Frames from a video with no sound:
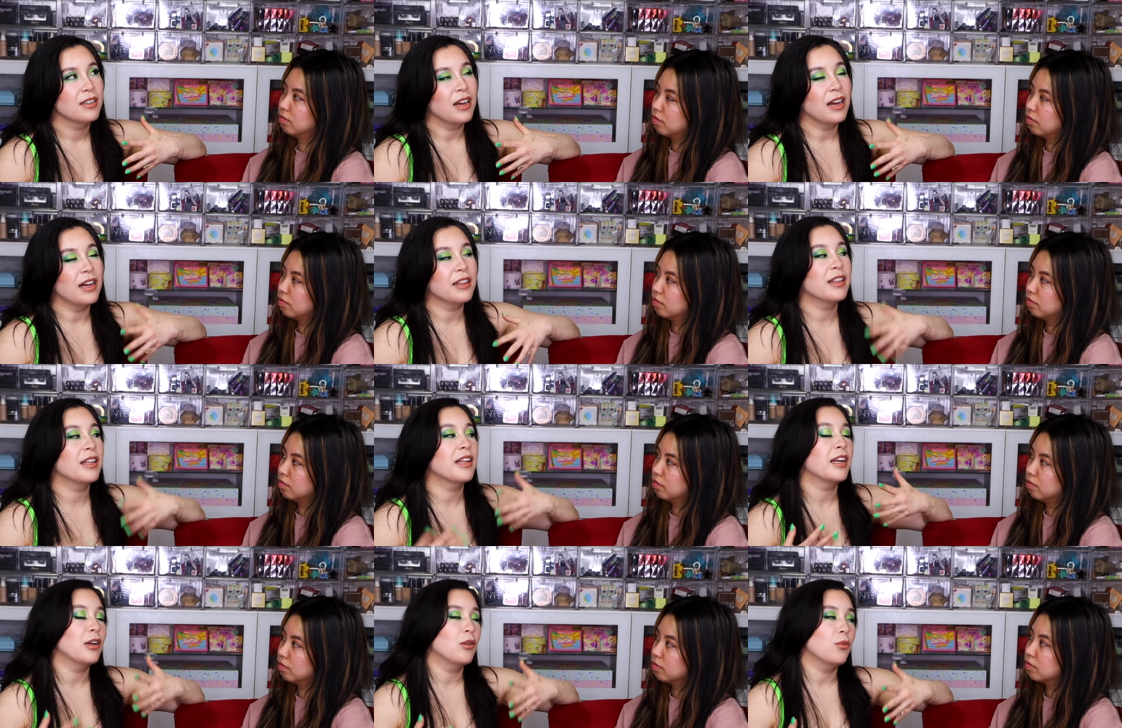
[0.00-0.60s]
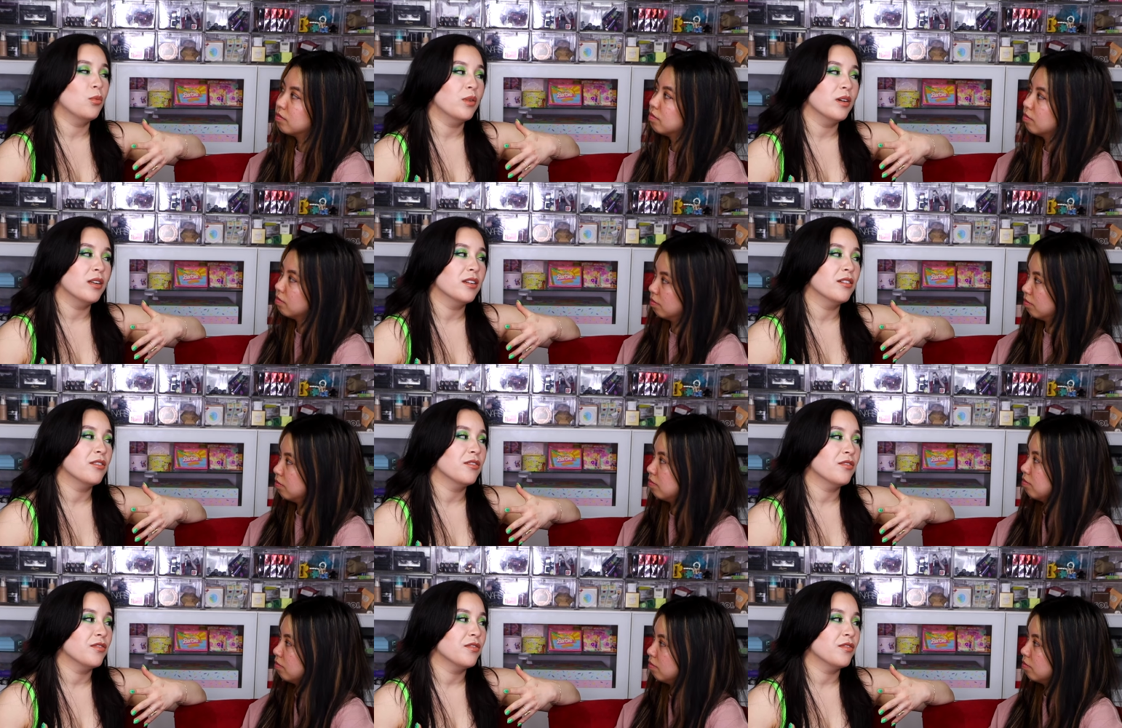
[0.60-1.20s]
Speaker 1: and then I would
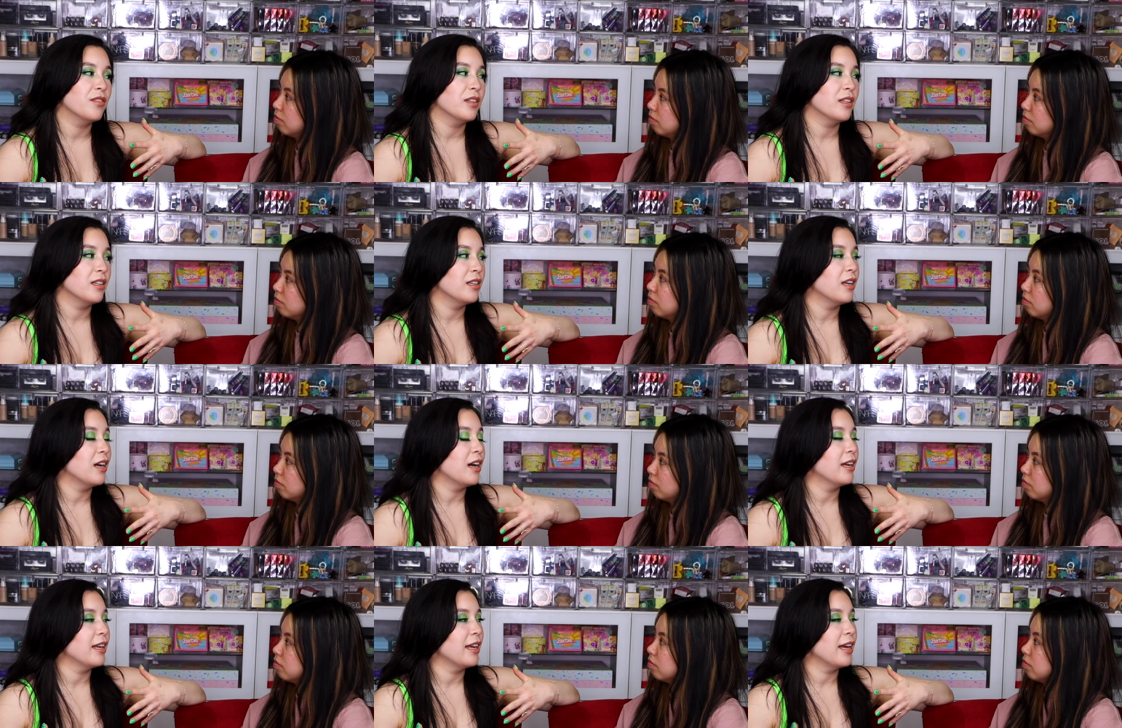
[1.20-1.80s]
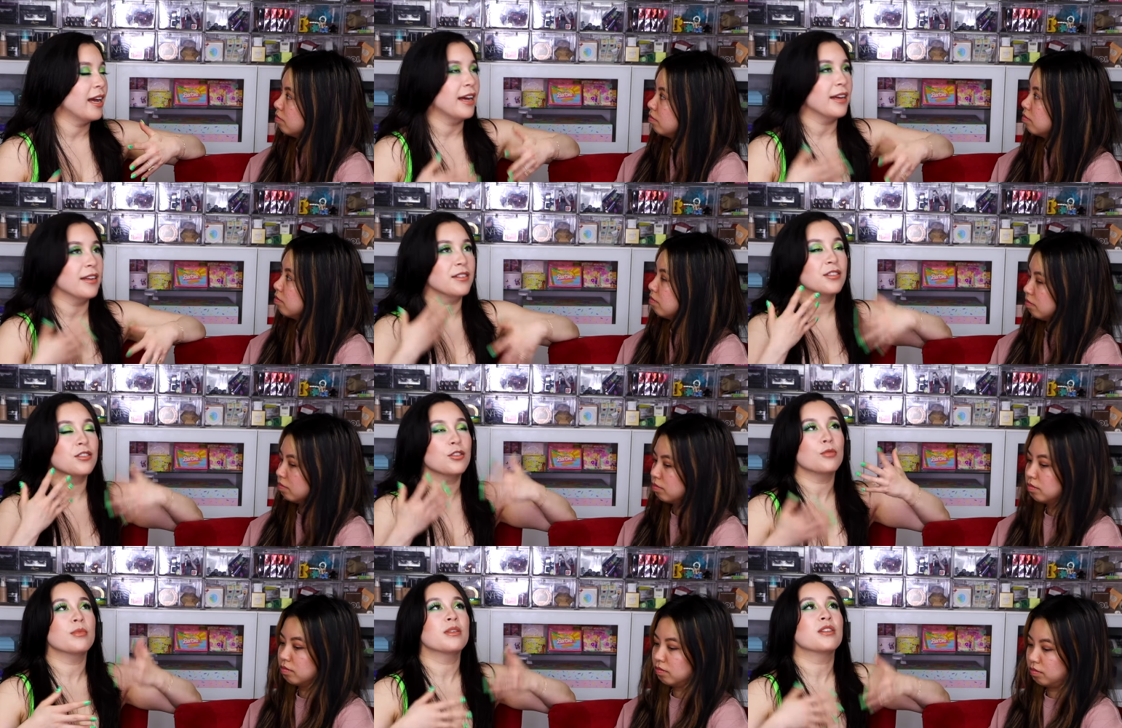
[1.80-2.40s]
have not had
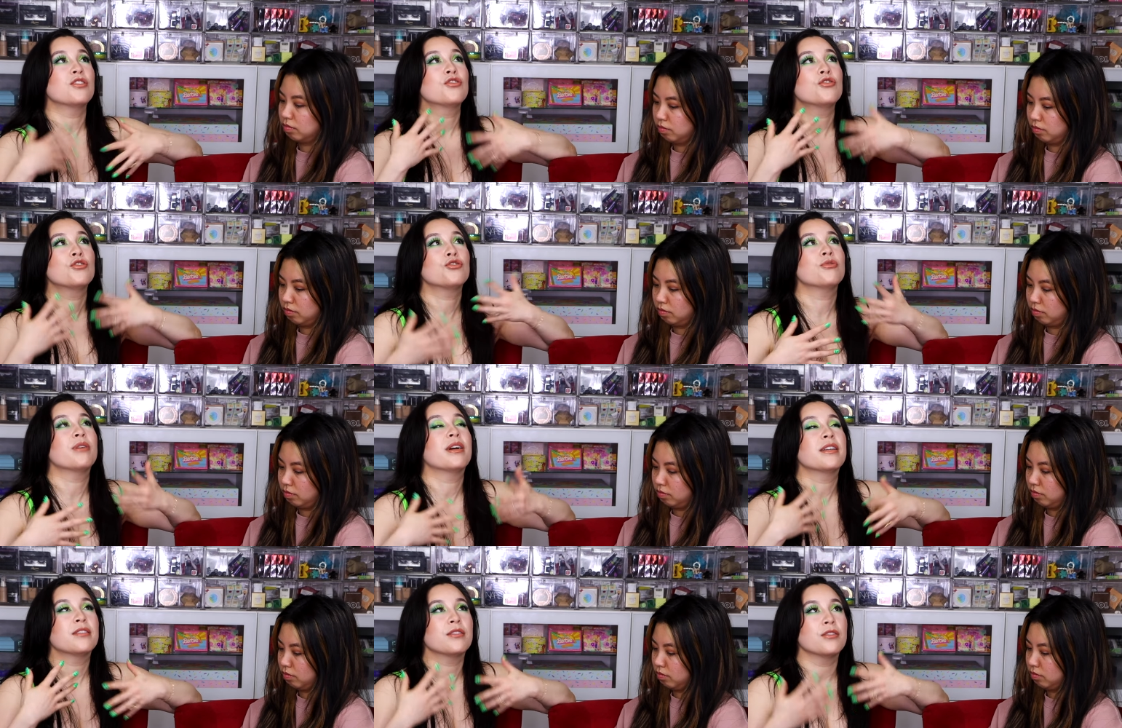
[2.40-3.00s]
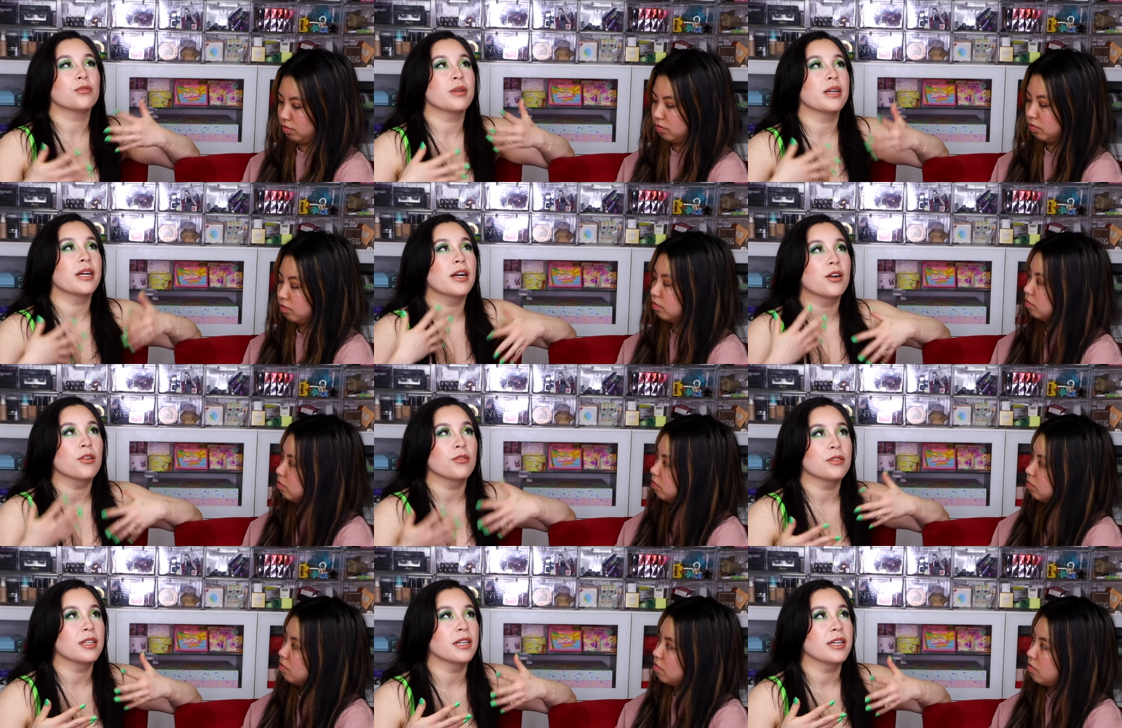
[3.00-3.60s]
so much stress
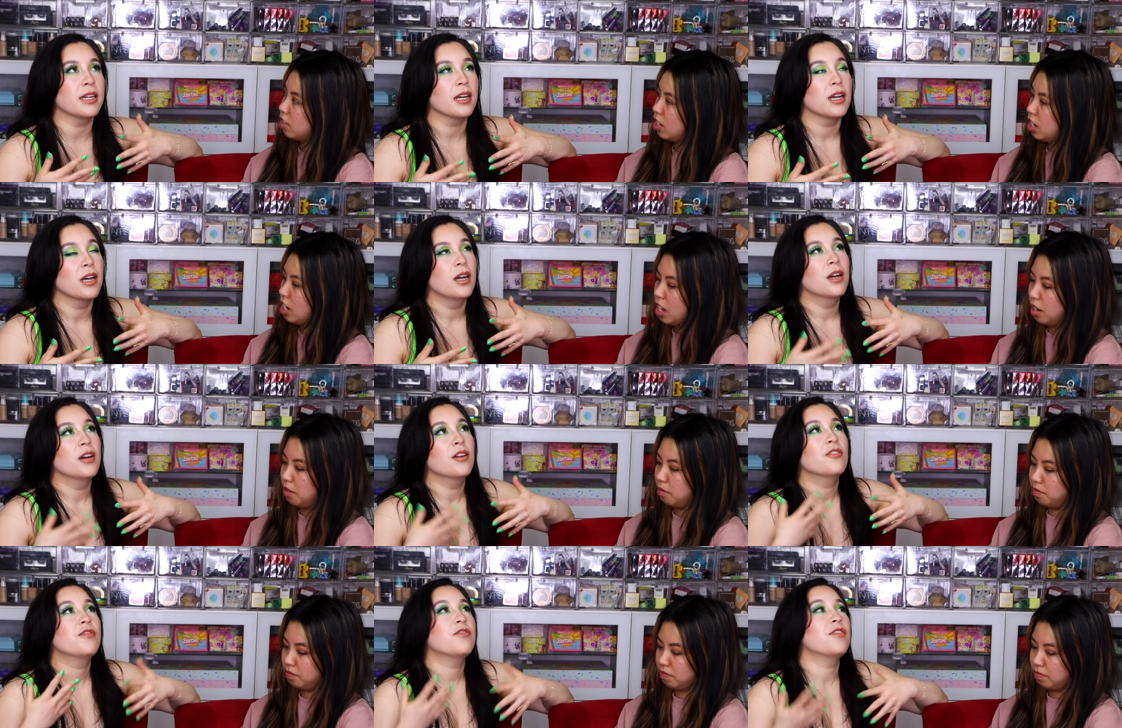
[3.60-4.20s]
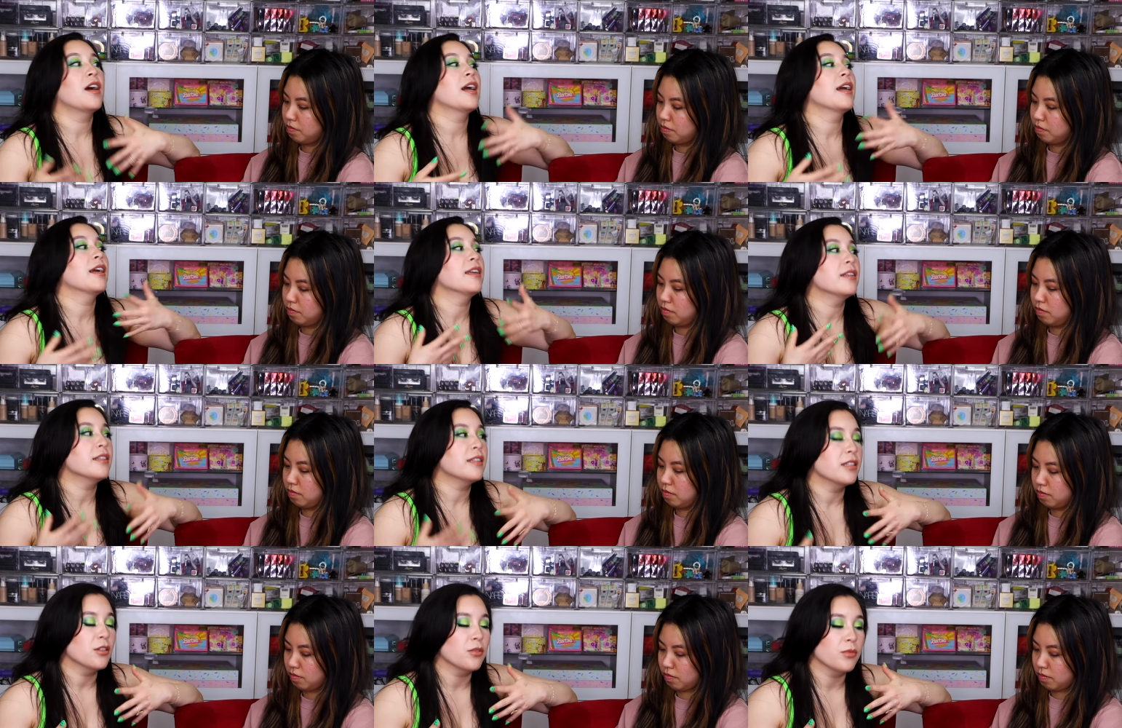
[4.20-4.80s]
around like yeah.
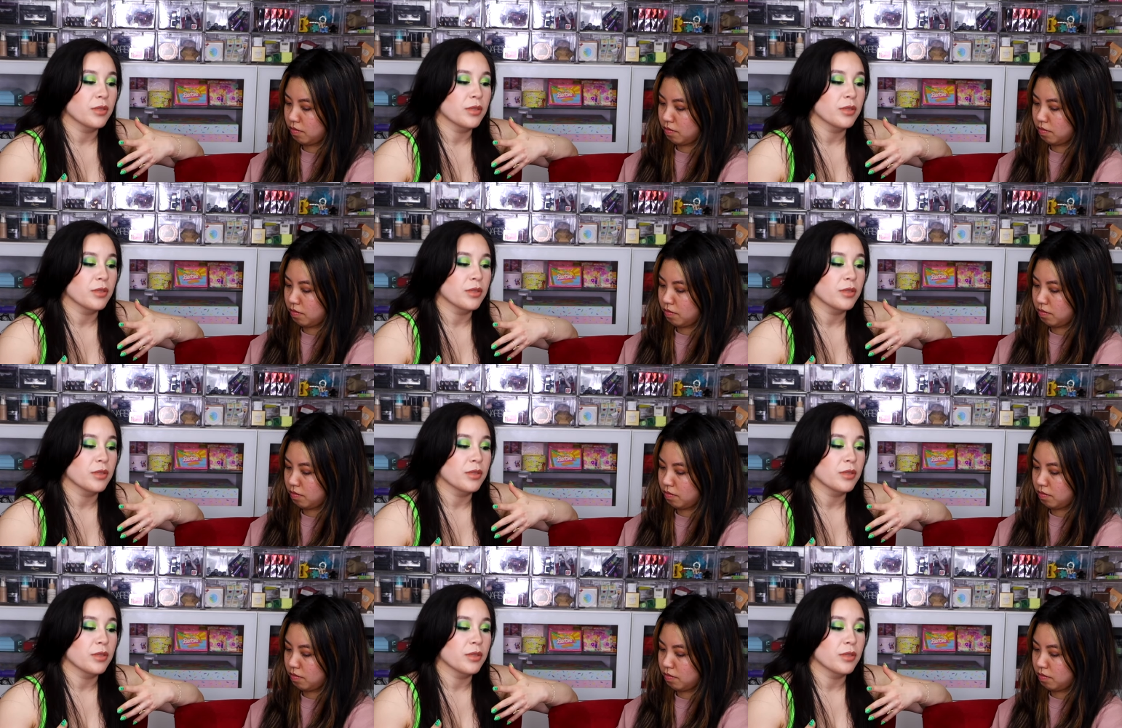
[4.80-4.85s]
finding a